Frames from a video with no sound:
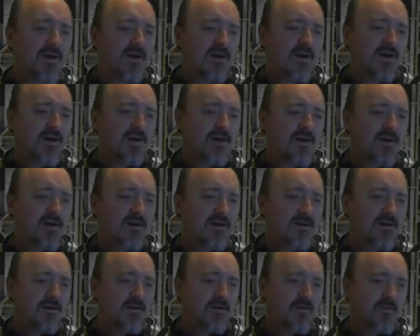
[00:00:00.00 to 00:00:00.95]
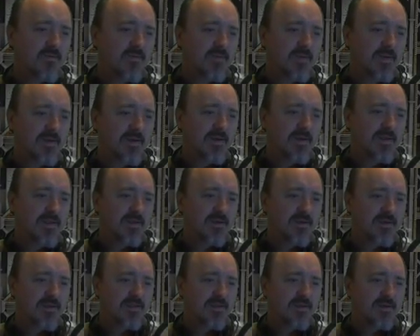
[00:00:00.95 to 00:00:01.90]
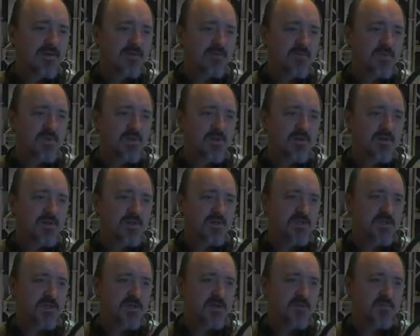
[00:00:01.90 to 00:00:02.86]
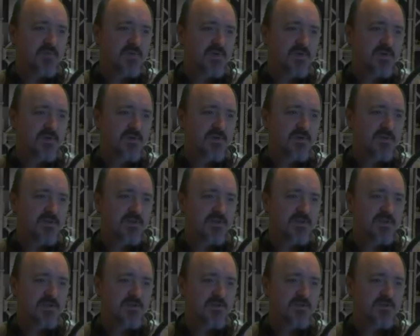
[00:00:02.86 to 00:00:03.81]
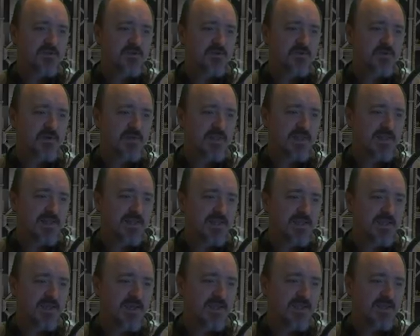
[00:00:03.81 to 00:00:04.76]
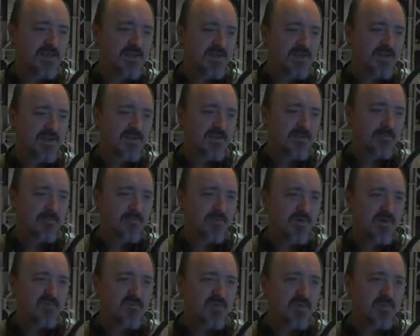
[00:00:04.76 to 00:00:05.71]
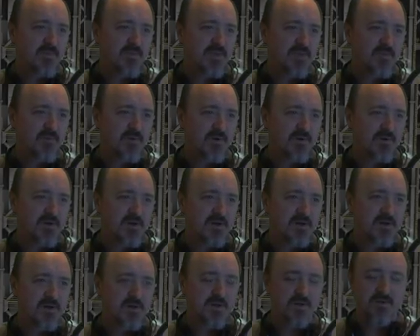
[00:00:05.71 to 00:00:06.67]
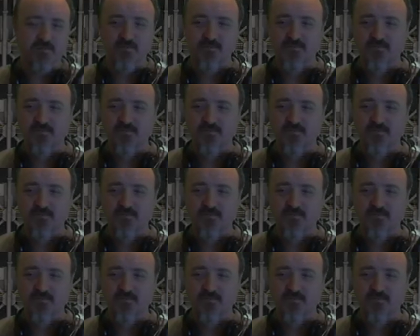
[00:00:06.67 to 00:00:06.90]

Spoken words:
Oh, man. I'm sorry, Chip. Did you do your ukulele yet? Puff Mimi, welcome.